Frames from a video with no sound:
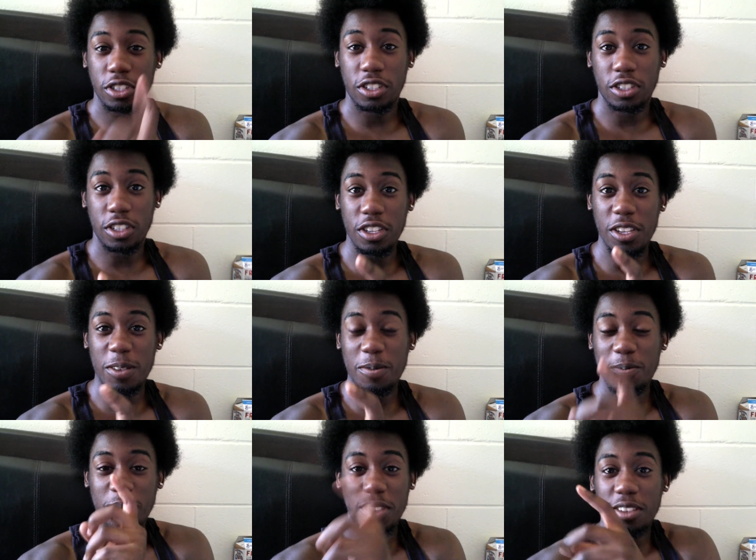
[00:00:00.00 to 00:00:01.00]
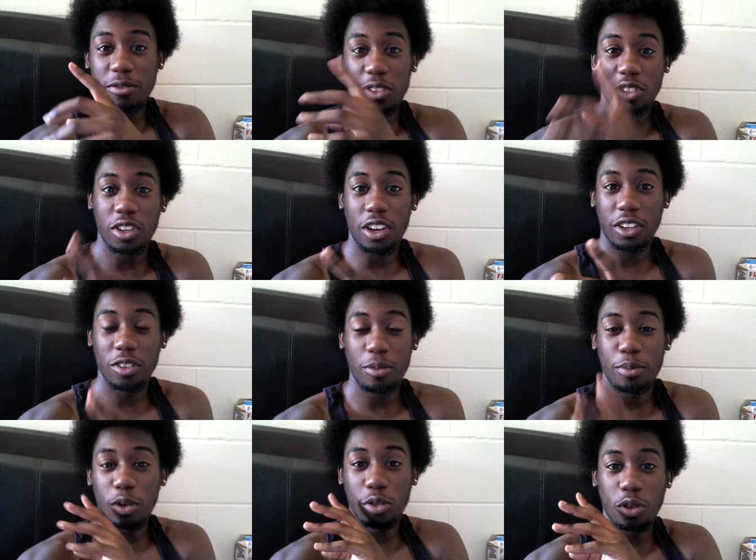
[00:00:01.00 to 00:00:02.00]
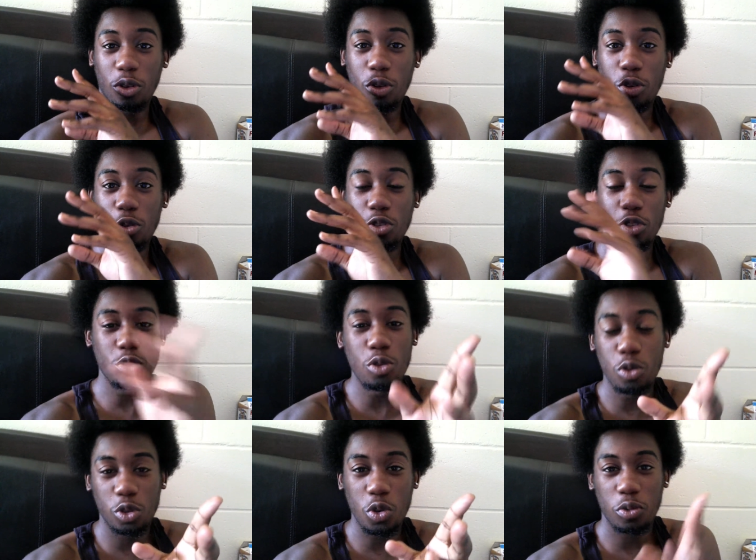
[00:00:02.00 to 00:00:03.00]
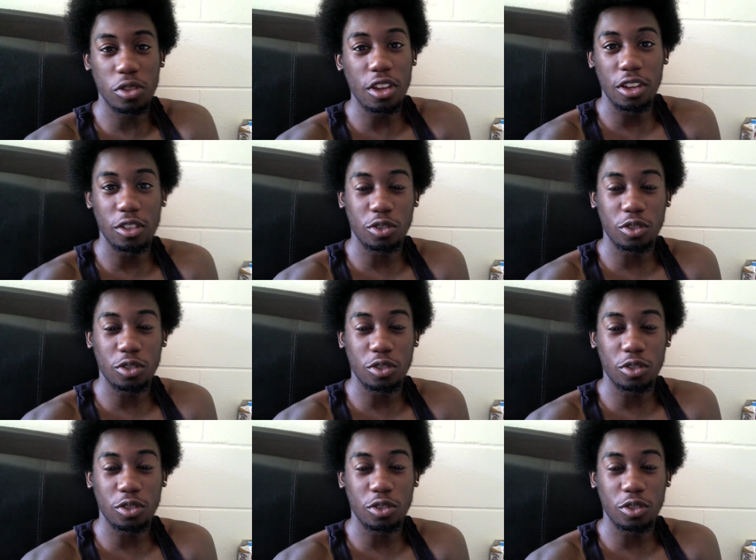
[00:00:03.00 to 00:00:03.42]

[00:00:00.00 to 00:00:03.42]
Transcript: see me even talking about the whole YouTube thing.